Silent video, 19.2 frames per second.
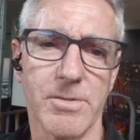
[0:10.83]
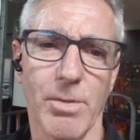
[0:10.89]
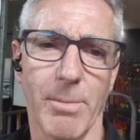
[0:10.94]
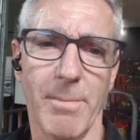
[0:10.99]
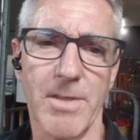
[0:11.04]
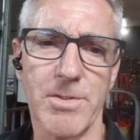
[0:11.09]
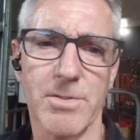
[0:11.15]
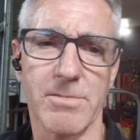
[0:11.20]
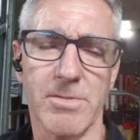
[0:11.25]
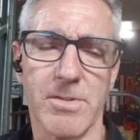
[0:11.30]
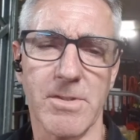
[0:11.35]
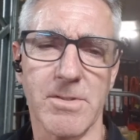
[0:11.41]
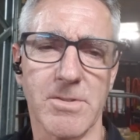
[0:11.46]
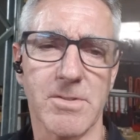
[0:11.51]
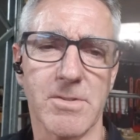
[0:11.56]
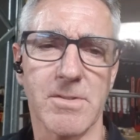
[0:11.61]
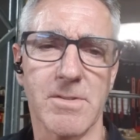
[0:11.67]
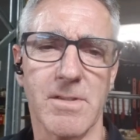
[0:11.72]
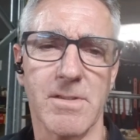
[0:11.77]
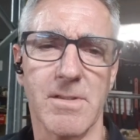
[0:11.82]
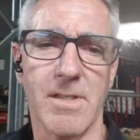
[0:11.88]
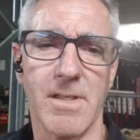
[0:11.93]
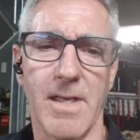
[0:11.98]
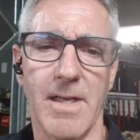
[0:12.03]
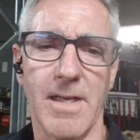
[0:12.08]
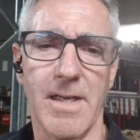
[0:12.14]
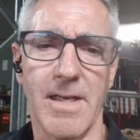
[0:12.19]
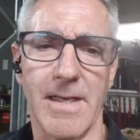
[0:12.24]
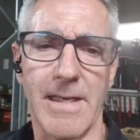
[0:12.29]
Not much of it is
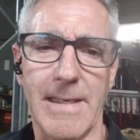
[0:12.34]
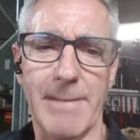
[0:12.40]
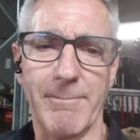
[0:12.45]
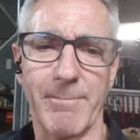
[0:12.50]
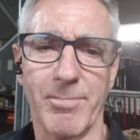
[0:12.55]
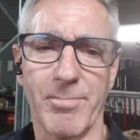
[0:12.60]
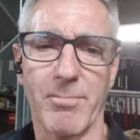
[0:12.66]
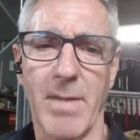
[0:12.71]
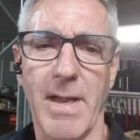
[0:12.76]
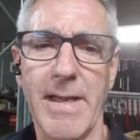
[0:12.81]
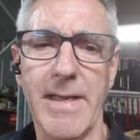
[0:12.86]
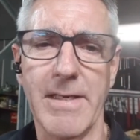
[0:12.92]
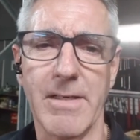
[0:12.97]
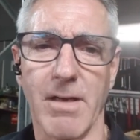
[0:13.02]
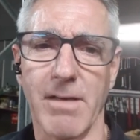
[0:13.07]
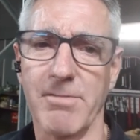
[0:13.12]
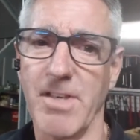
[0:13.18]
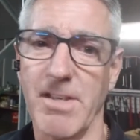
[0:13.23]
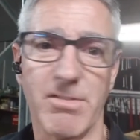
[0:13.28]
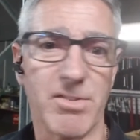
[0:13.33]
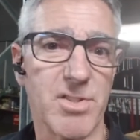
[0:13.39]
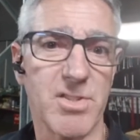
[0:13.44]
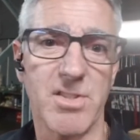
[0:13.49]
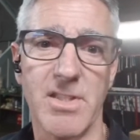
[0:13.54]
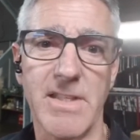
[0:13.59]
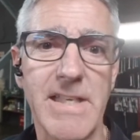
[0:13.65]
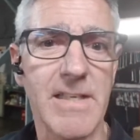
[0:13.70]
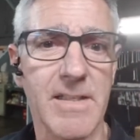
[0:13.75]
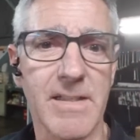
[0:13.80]
made. I've never
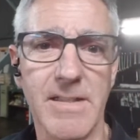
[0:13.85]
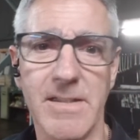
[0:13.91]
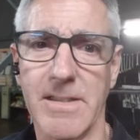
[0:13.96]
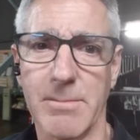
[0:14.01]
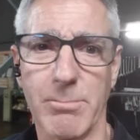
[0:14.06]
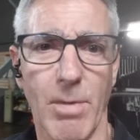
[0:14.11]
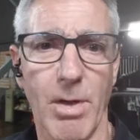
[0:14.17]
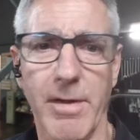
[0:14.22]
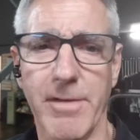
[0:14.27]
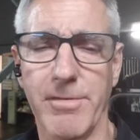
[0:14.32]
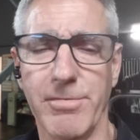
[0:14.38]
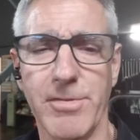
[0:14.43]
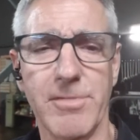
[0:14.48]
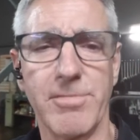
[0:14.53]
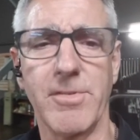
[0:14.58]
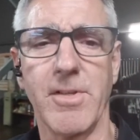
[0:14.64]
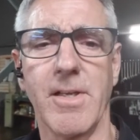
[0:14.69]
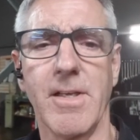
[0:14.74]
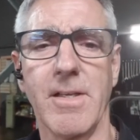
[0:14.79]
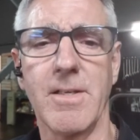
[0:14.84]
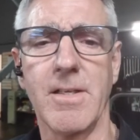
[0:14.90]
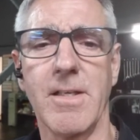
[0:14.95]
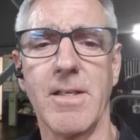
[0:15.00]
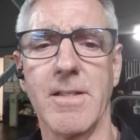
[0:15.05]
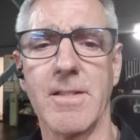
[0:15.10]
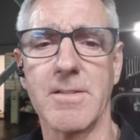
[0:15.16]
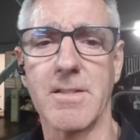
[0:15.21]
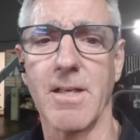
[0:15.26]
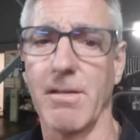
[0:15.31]
seen it in my 15
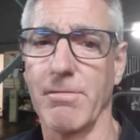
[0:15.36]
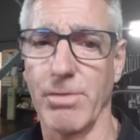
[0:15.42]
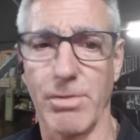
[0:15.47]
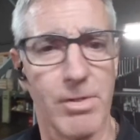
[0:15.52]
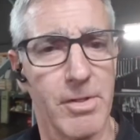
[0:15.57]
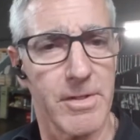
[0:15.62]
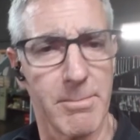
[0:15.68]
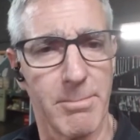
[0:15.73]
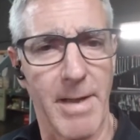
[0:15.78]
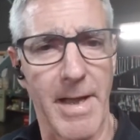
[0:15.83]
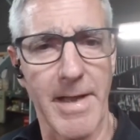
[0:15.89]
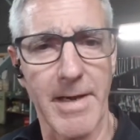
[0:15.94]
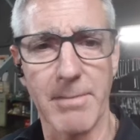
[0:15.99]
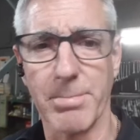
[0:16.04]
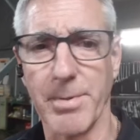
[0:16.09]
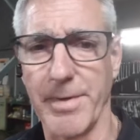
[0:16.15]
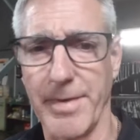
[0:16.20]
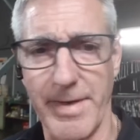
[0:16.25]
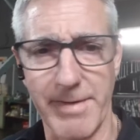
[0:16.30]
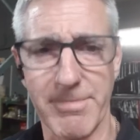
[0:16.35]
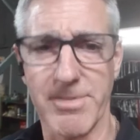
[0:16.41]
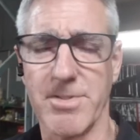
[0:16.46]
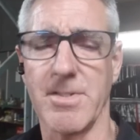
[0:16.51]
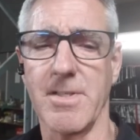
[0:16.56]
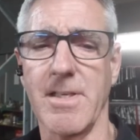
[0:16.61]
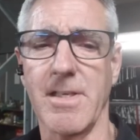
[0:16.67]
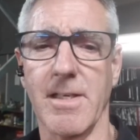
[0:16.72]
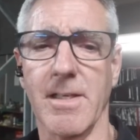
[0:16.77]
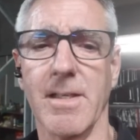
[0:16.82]
years. I've heard about it, but never
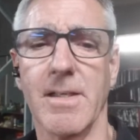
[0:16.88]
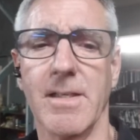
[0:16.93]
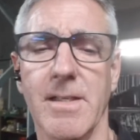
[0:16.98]
seen it.